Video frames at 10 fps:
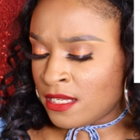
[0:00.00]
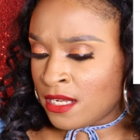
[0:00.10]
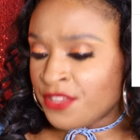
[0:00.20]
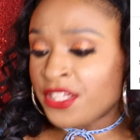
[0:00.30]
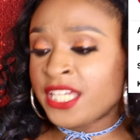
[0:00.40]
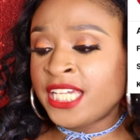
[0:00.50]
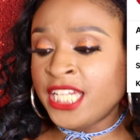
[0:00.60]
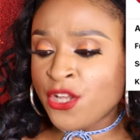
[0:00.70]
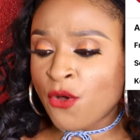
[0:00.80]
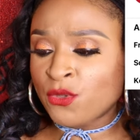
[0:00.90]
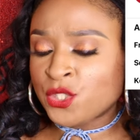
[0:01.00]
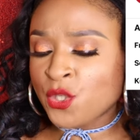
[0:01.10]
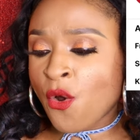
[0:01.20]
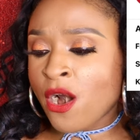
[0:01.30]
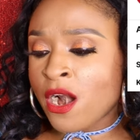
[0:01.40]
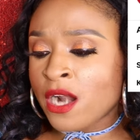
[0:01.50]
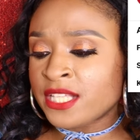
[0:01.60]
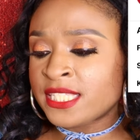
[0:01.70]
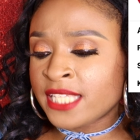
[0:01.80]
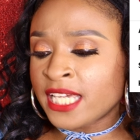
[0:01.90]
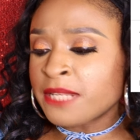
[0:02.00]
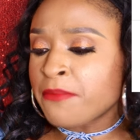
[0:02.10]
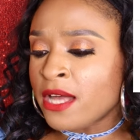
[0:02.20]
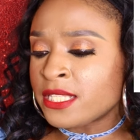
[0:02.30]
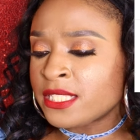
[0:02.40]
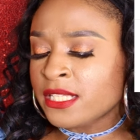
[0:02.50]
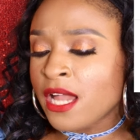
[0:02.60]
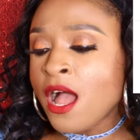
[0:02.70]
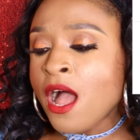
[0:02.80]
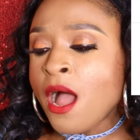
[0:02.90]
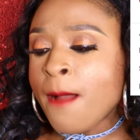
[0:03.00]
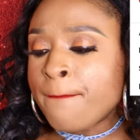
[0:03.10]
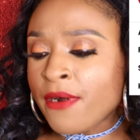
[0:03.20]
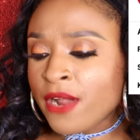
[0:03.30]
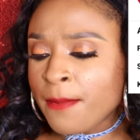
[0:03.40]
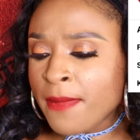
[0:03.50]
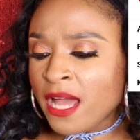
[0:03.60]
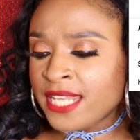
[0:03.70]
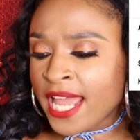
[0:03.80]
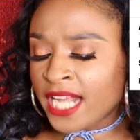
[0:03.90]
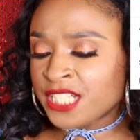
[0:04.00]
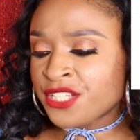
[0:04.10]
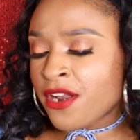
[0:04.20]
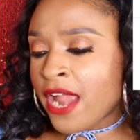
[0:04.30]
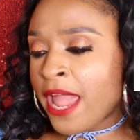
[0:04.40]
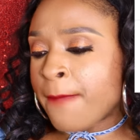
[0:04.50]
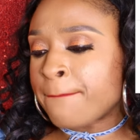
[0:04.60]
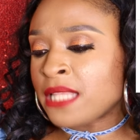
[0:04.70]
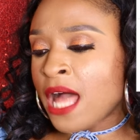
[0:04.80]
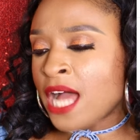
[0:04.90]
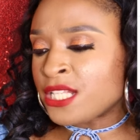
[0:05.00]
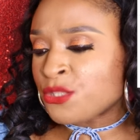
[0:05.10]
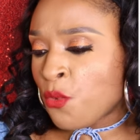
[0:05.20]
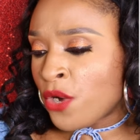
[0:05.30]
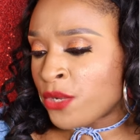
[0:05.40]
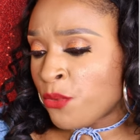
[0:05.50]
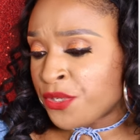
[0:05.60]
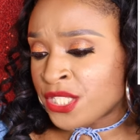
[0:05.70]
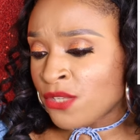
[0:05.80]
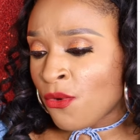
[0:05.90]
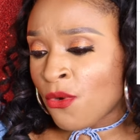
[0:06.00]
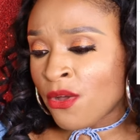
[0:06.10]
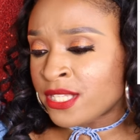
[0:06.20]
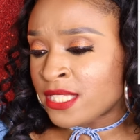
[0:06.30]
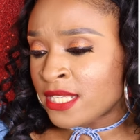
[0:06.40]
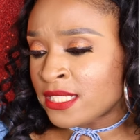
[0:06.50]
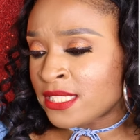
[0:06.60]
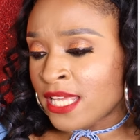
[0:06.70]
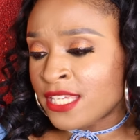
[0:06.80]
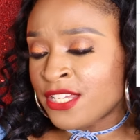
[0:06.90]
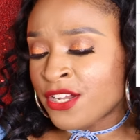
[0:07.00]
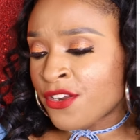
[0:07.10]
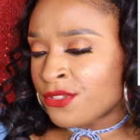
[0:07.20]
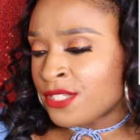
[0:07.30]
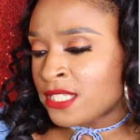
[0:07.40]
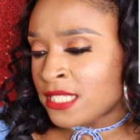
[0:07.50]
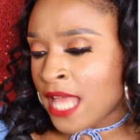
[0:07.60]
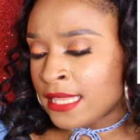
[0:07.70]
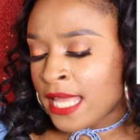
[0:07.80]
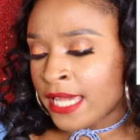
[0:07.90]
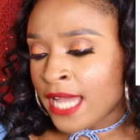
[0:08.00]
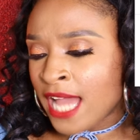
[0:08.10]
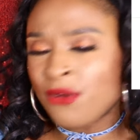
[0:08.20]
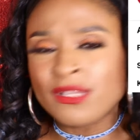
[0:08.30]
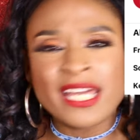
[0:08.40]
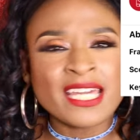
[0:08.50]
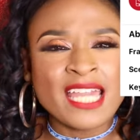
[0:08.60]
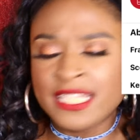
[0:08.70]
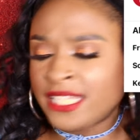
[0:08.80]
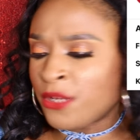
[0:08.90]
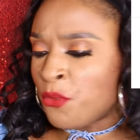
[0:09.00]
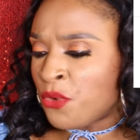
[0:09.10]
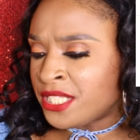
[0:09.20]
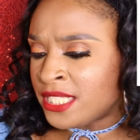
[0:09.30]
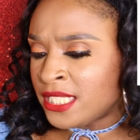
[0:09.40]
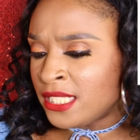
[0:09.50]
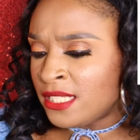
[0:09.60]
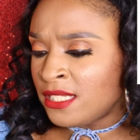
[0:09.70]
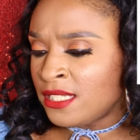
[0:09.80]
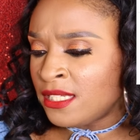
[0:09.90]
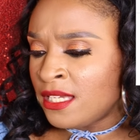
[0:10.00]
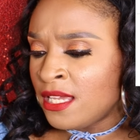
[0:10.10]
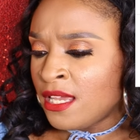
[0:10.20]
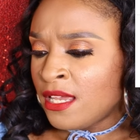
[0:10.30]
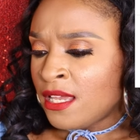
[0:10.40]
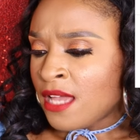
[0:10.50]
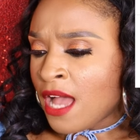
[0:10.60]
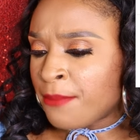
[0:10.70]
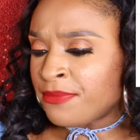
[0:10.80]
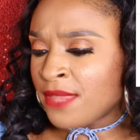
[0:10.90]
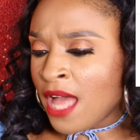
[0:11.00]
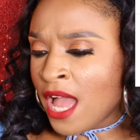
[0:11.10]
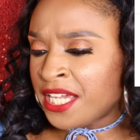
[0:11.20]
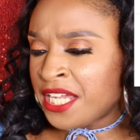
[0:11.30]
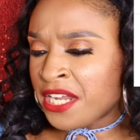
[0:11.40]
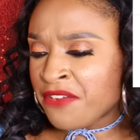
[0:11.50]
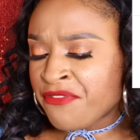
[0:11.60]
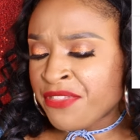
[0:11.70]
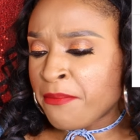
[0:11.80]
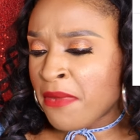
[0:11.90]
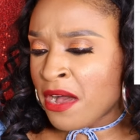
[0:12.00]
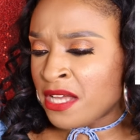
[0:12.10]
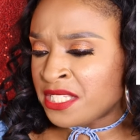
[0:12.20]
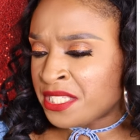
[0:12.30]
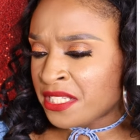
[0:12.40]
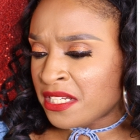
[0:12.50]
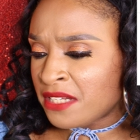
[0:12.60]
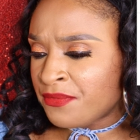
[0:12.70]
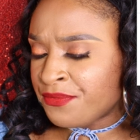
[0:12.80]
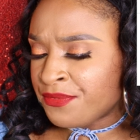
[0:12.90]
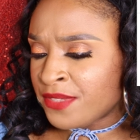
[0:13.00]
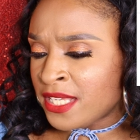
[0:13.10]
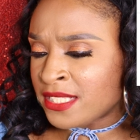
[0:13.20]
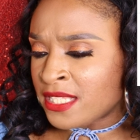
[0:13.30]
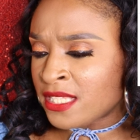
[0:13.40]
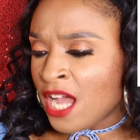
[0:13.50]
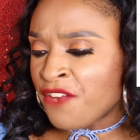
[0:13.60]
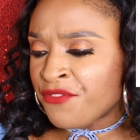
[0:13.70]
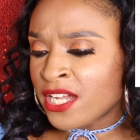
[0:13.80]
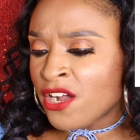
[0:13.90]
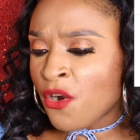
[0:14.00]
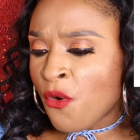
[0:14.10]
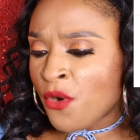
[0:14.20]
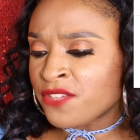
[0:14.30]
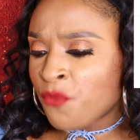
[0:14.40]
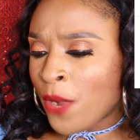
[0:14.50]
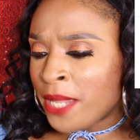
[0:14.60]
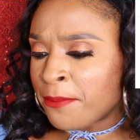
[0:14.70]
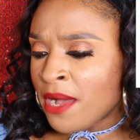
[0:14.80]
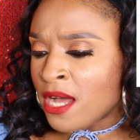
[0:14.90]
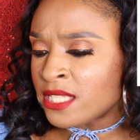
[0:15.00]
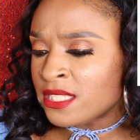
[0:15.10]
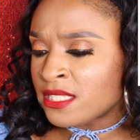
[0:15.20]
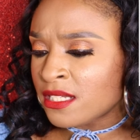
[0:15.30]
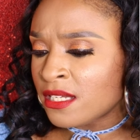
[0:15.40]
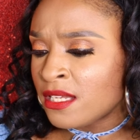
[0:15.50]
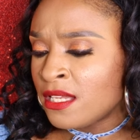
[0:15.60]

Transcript: the key notes are skin musk, bergamot nectar, and blonde wood, which is all the scents that your girl does not like. I don't like anything woodsy. I'm not here for the musk. It says comforting accords of white musk.